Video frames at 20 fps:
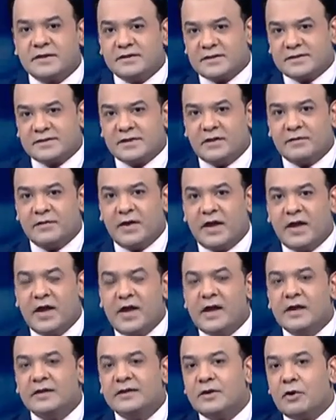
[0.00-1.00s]
in the survey
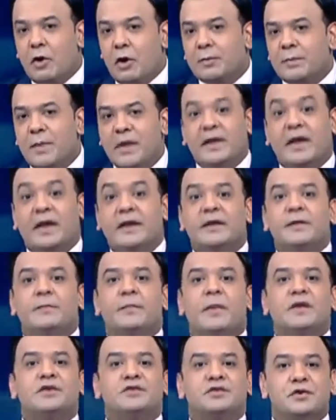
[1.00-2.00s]
did not make any
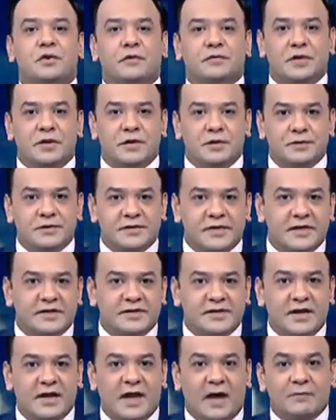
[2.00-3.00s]
mention of the
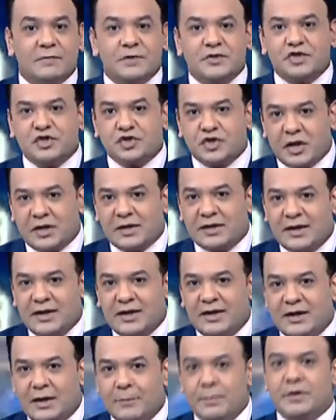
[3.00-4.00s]
UCC and was
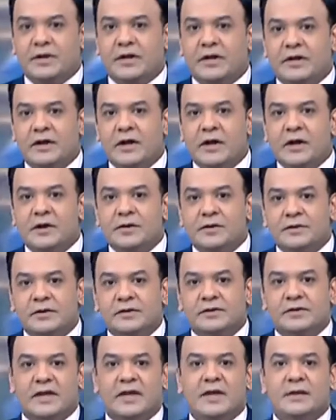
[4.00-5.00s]
strictly limited to
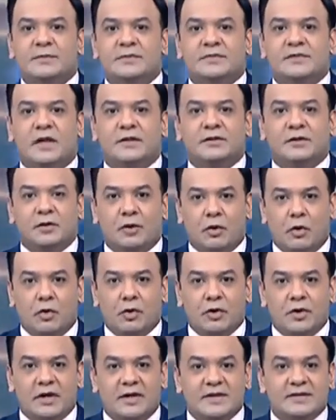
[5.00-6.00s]
the themes that the
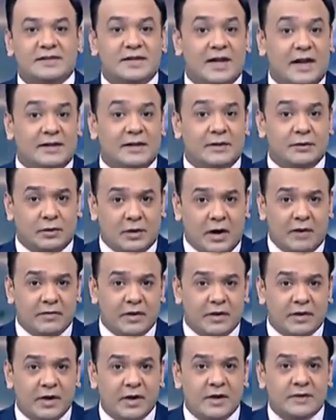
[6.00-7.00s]
code is likely to
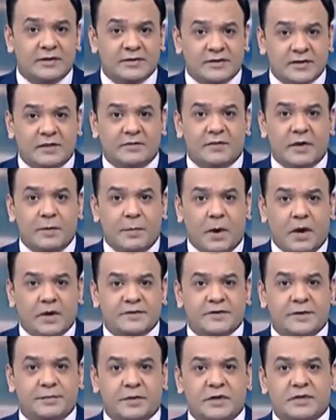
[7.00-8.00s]
cover. The survey
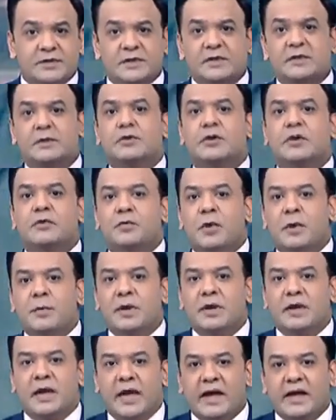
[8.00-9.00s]
participants included
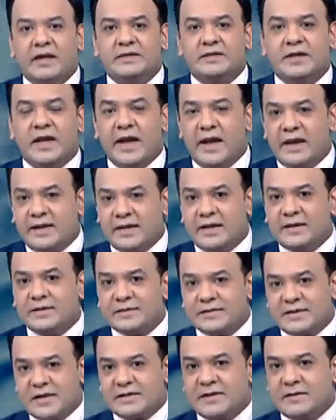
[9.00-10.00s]
women aged 18
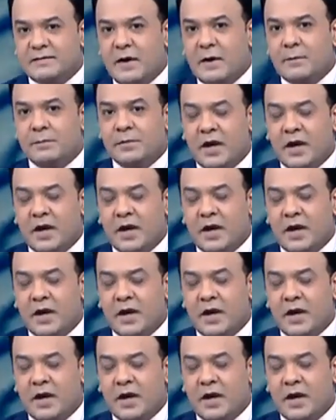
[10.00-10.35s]
to 65